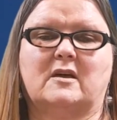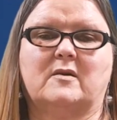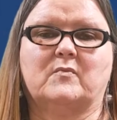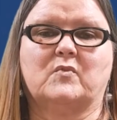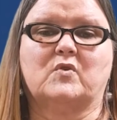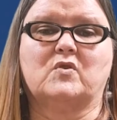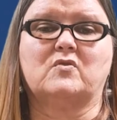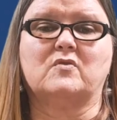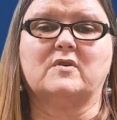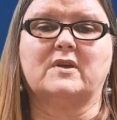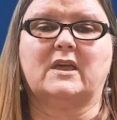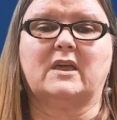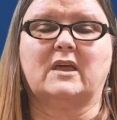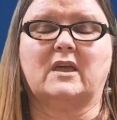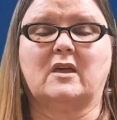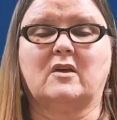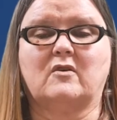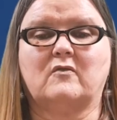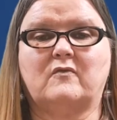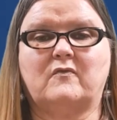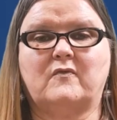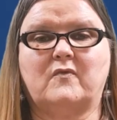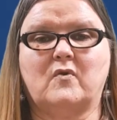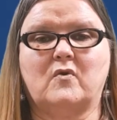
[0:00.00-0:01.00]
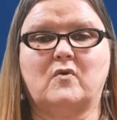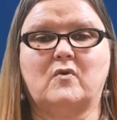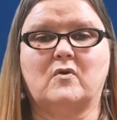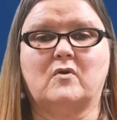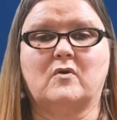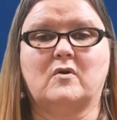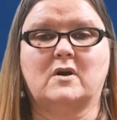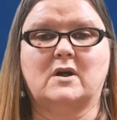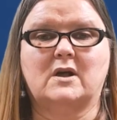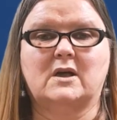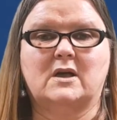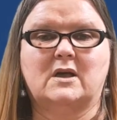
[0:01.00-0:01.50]
cooking
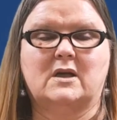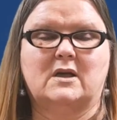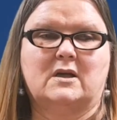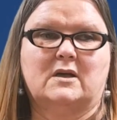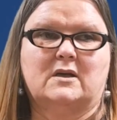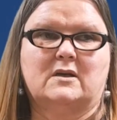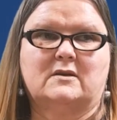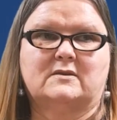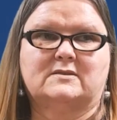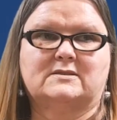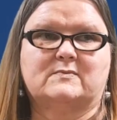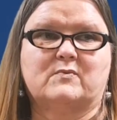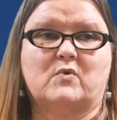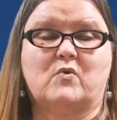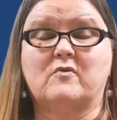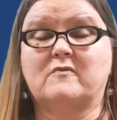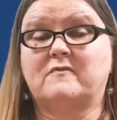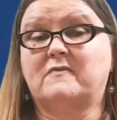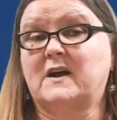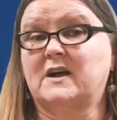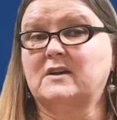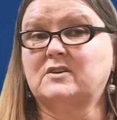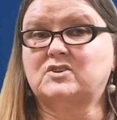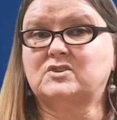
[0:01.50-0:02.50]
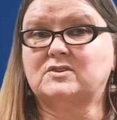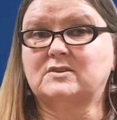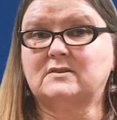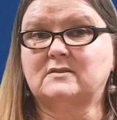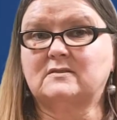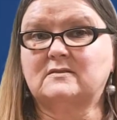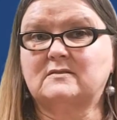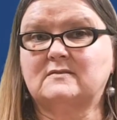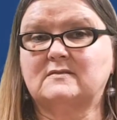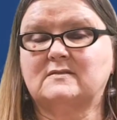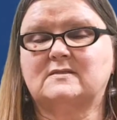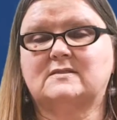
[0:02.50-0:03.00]
for small
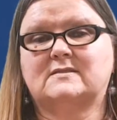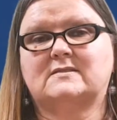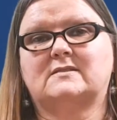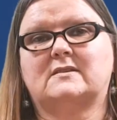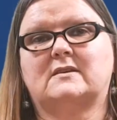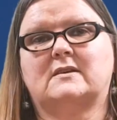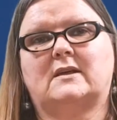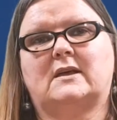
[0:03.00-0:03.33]
functions,